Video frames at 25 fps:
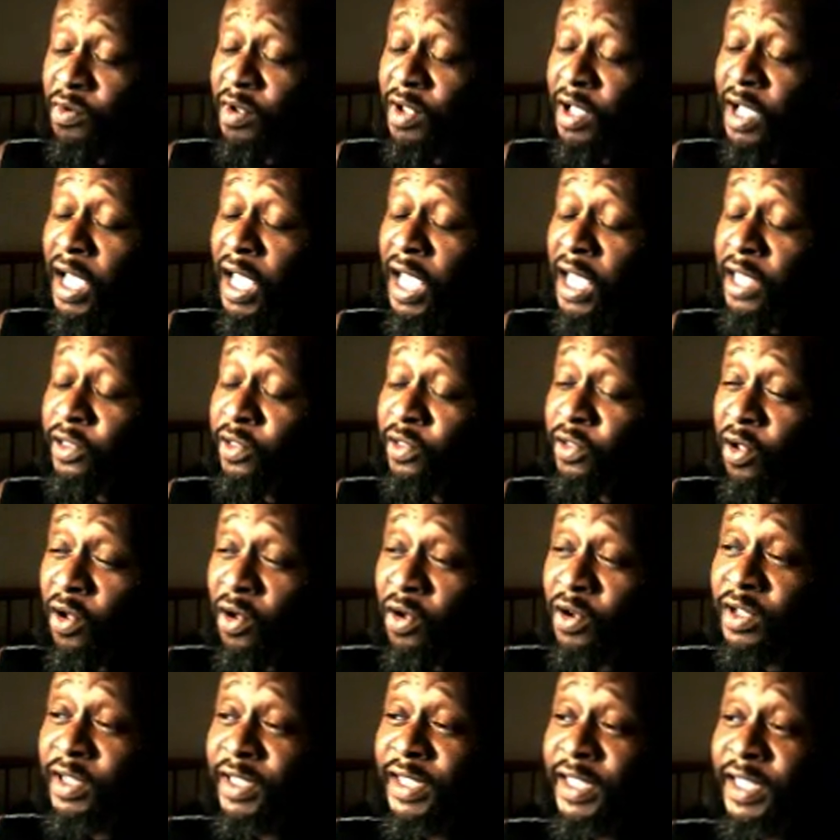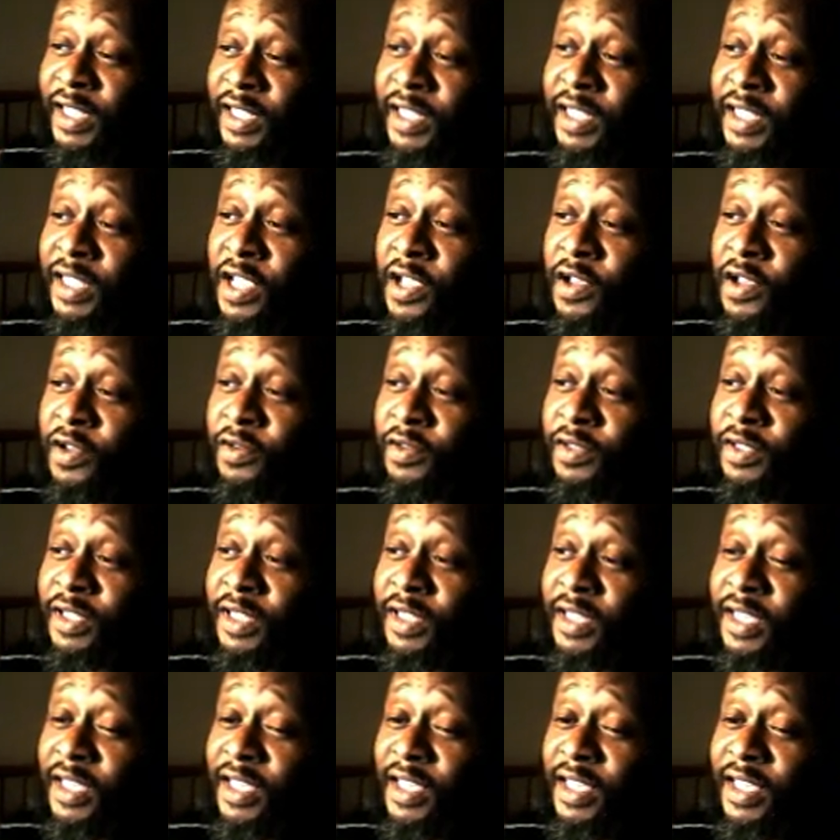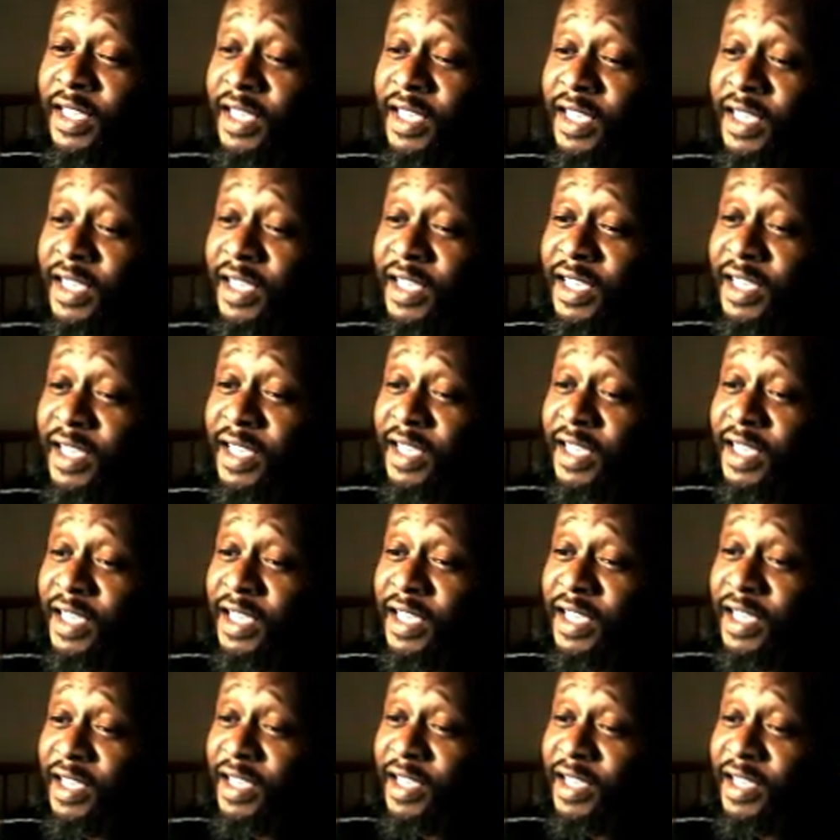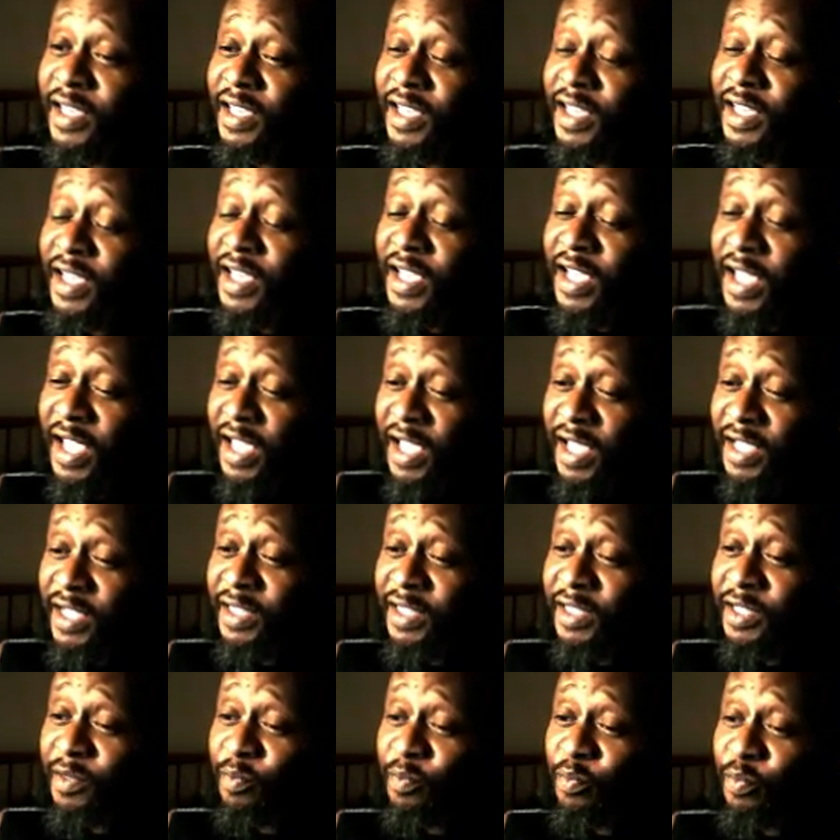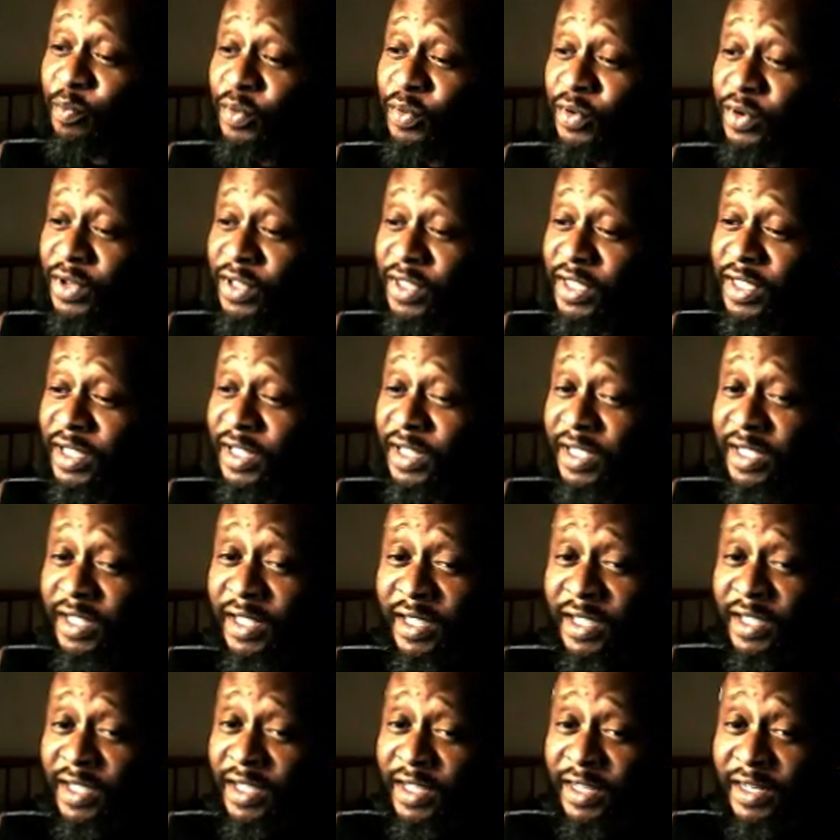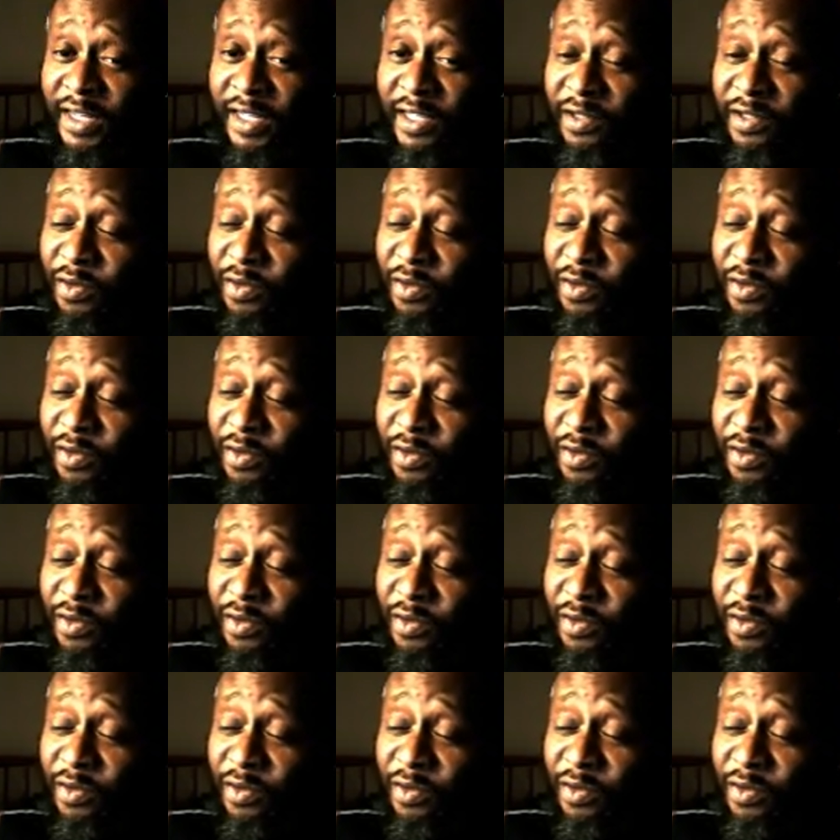kids pushing it, there's gonna be people taking it.